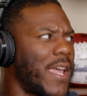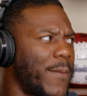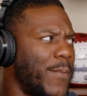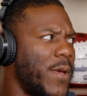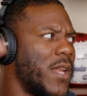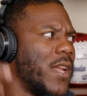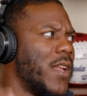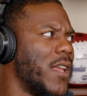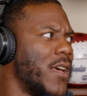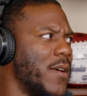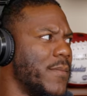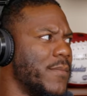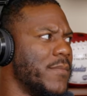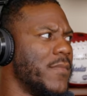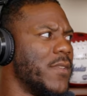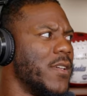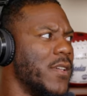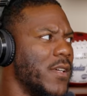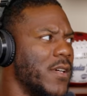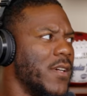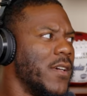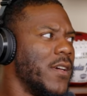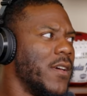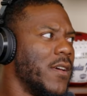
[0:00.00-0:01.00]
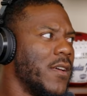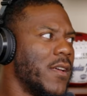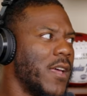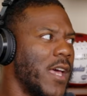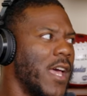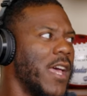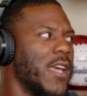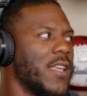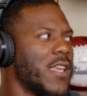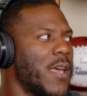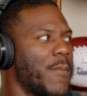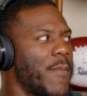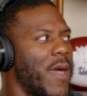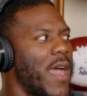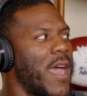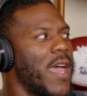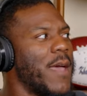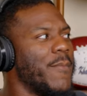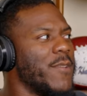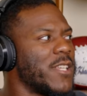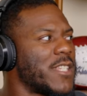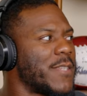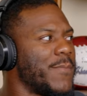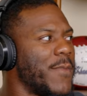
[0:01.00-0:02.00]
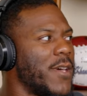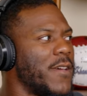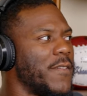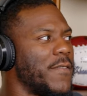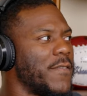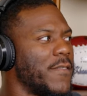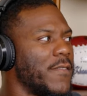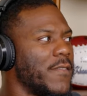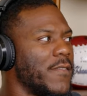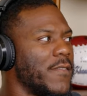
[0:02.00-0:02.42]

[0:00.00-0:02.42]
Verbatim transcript: Aikman and them. And your man Emmitt Smith.